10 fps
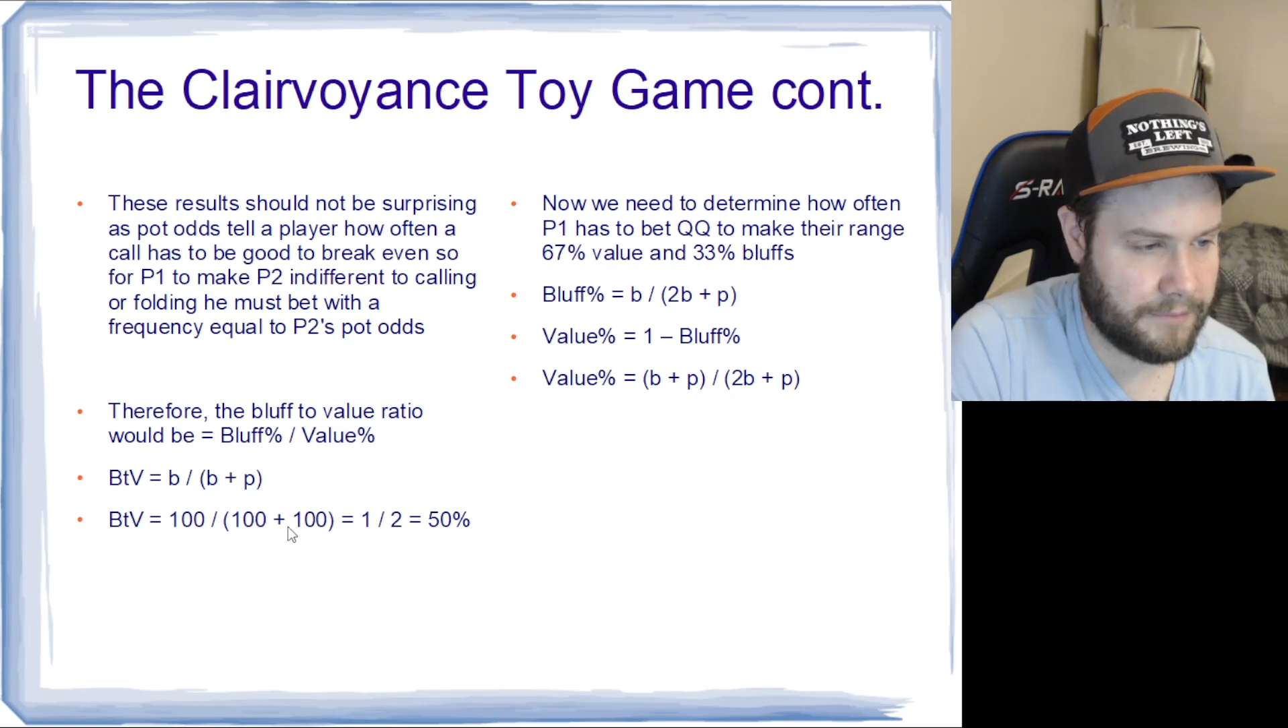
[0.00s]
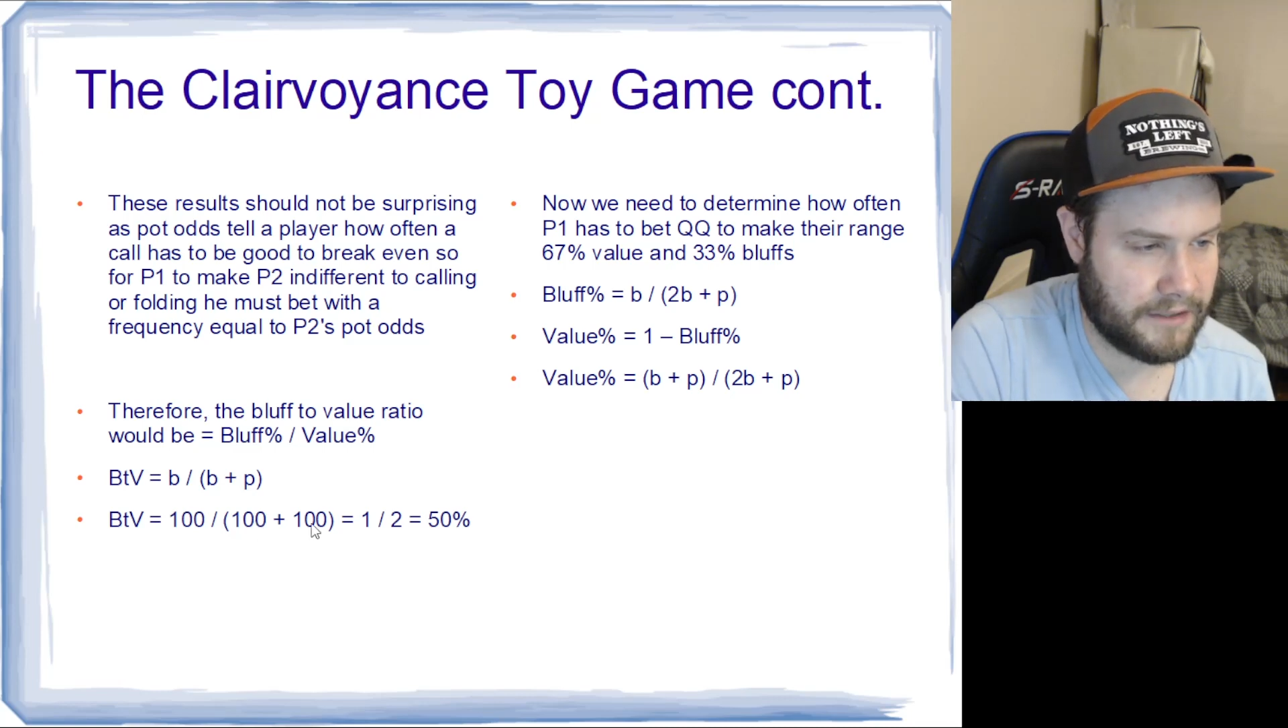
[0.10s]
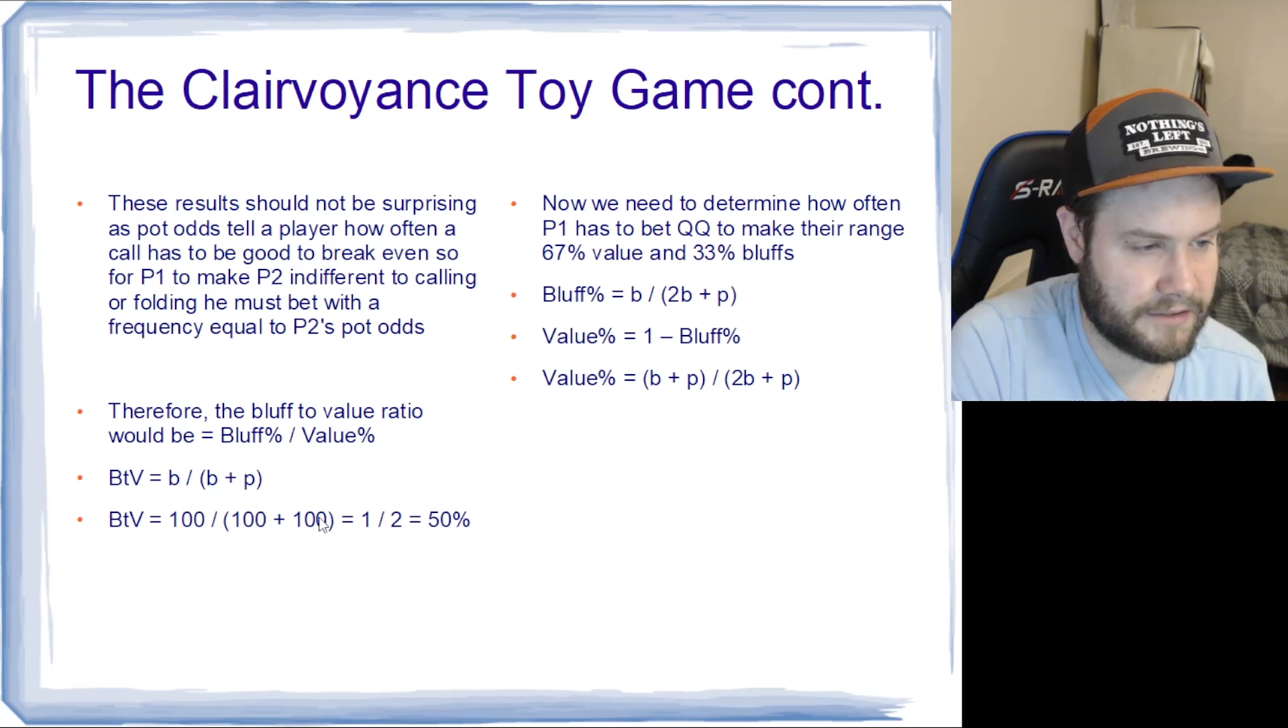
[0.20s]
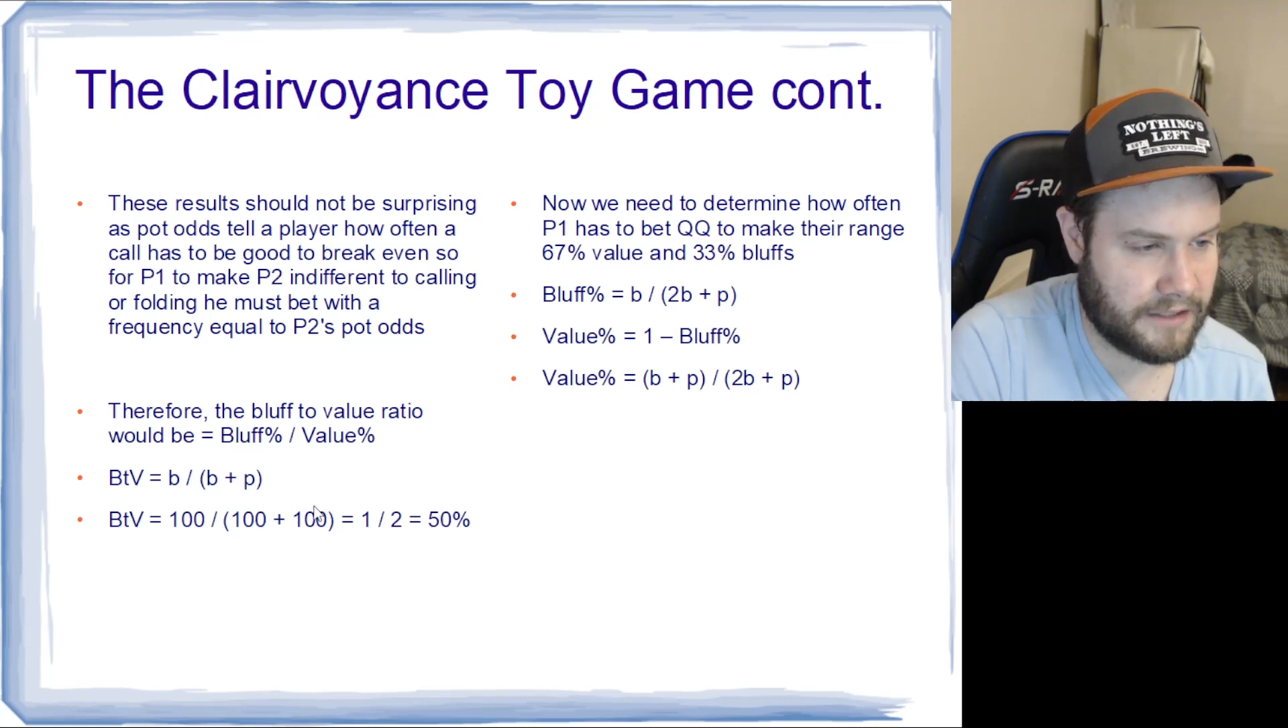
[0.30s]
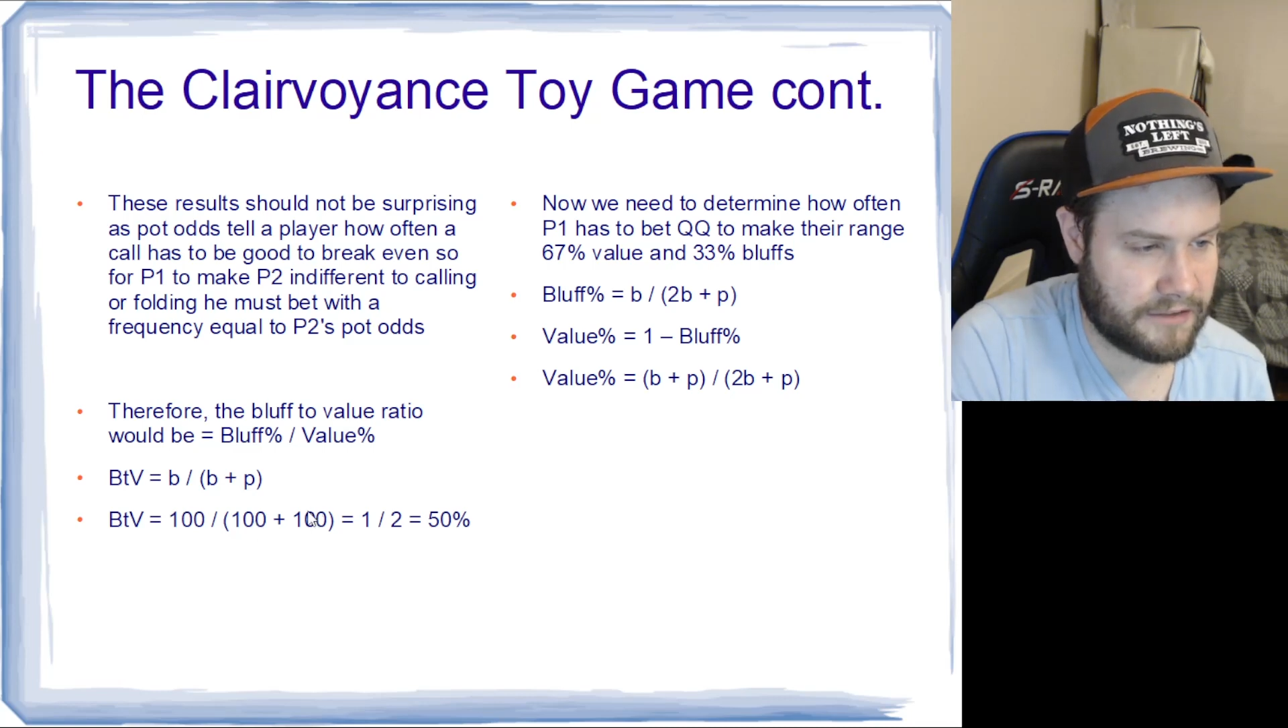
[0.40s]

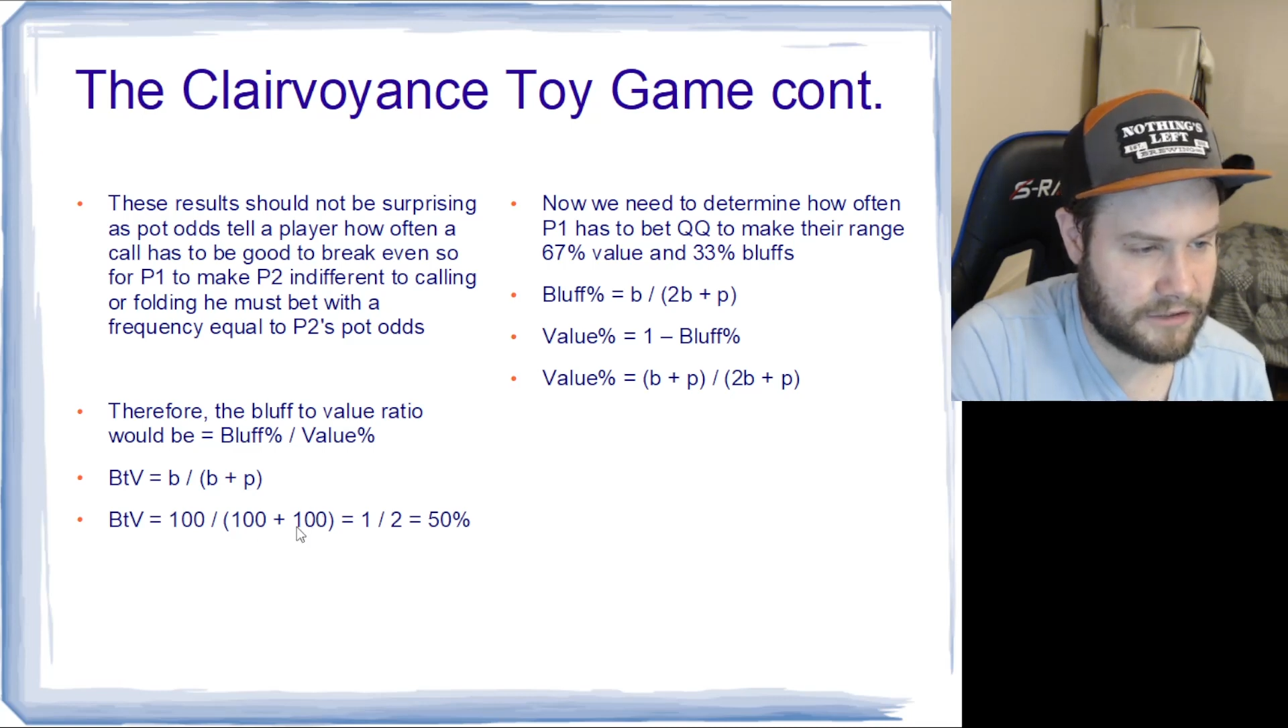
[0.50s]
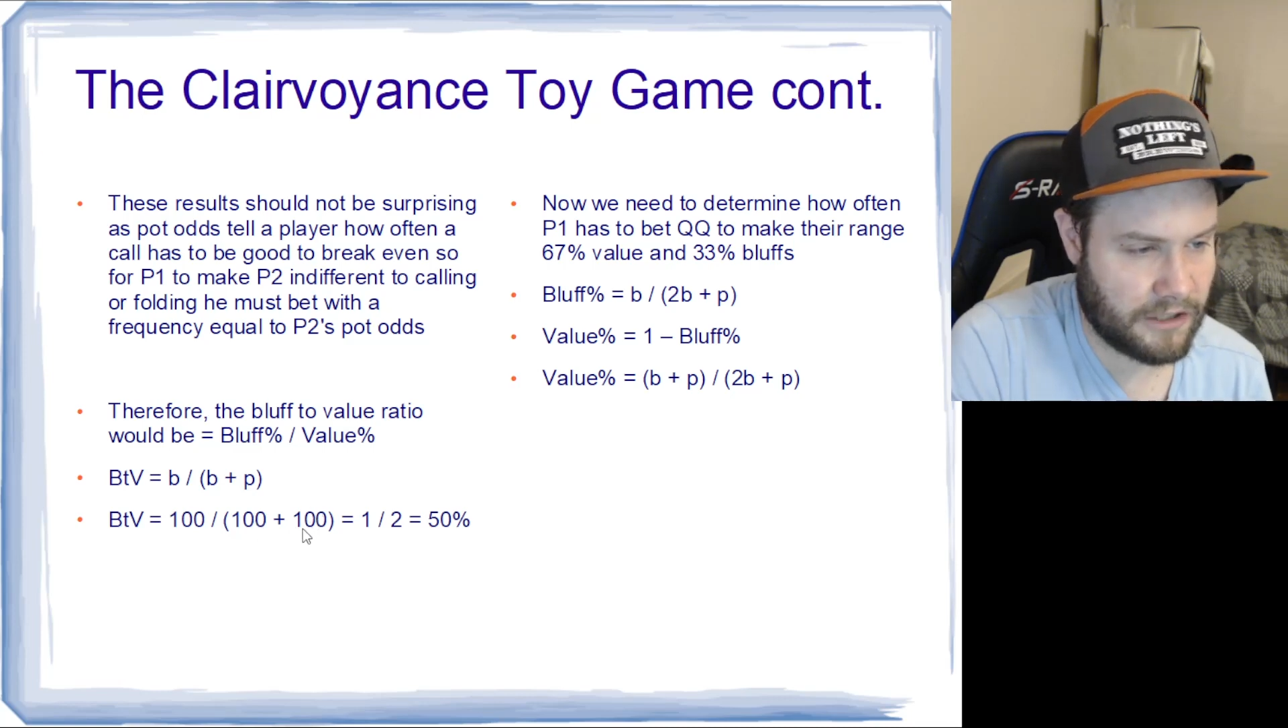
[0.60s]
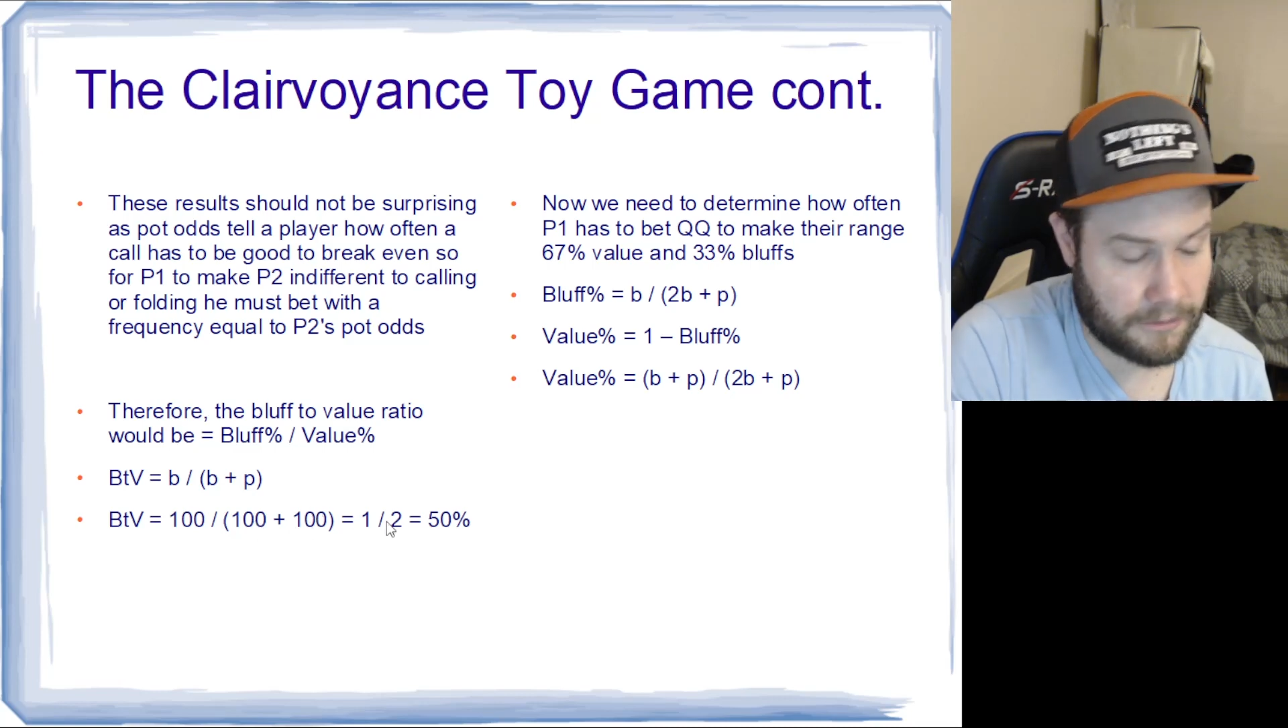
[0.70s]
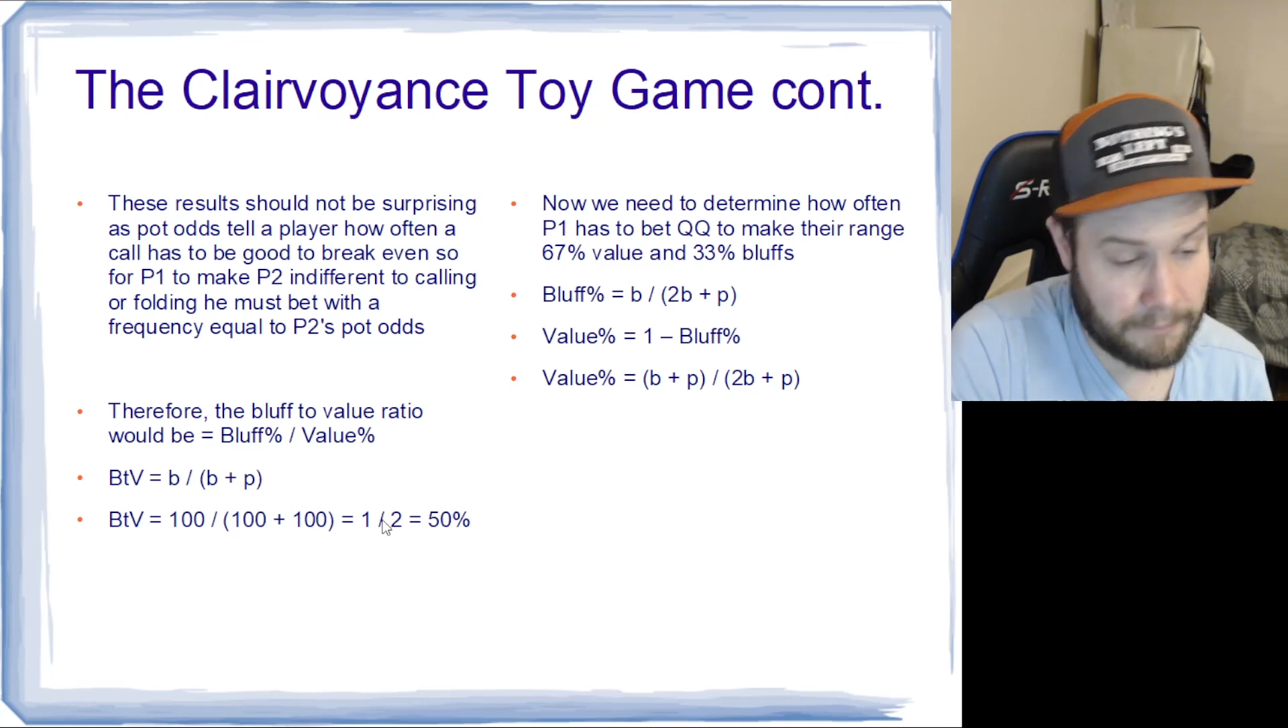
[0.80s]
plus $100